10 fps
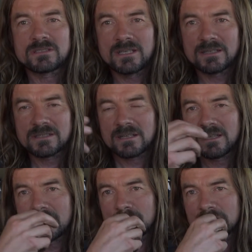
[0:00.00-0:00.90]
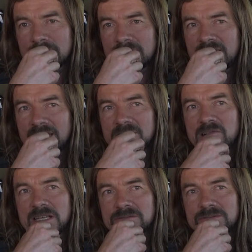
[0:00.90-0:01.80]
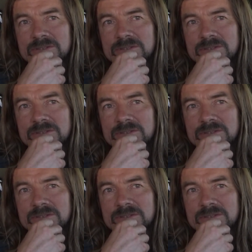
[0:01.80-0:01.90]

He had to climb a load of dead grand